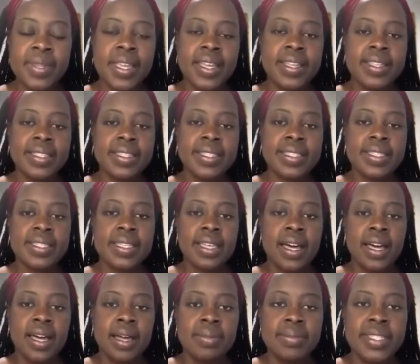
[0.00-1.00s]
It's
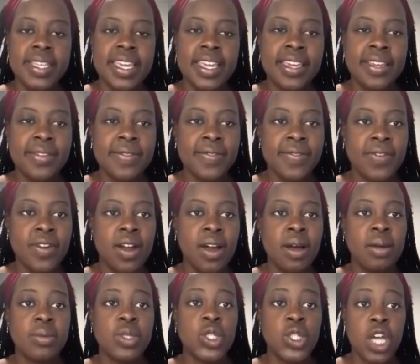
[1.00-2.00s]
um, taken
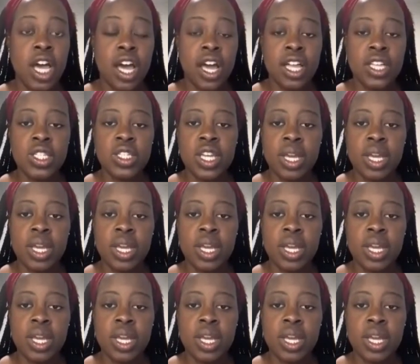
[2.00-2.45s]
from John